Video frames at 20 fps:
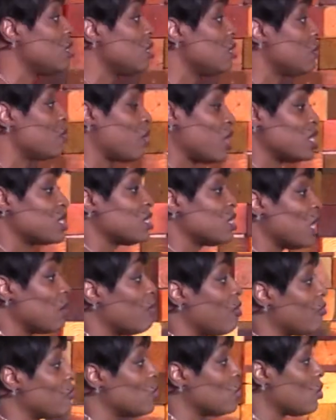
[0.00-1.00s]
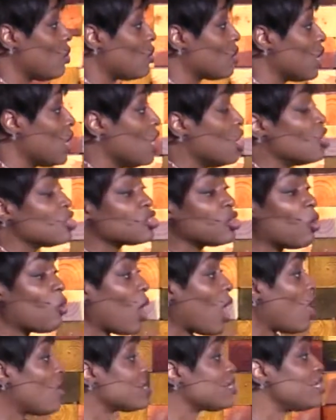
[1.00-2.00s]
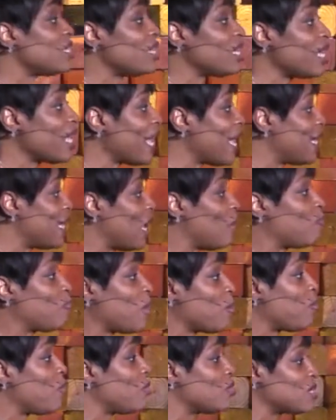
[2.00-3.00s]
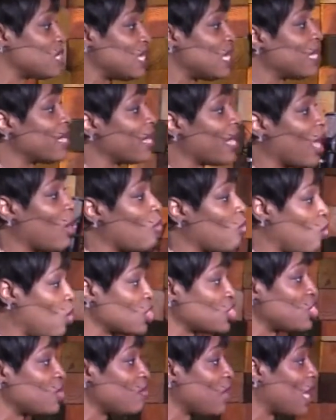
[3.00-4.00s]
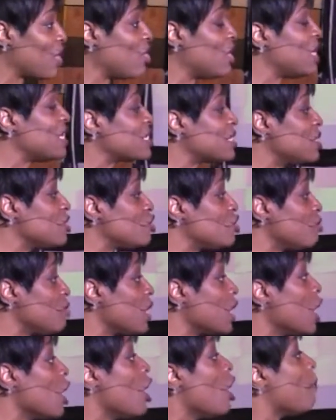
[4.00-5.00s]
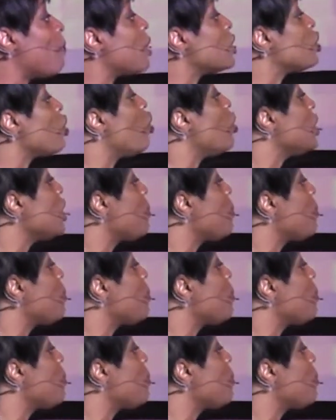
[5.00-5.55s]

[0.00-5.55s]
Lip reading: Praise the name of the Lord. So we're all sitting here and there are people sitting here watching me and you're listening to me. But the only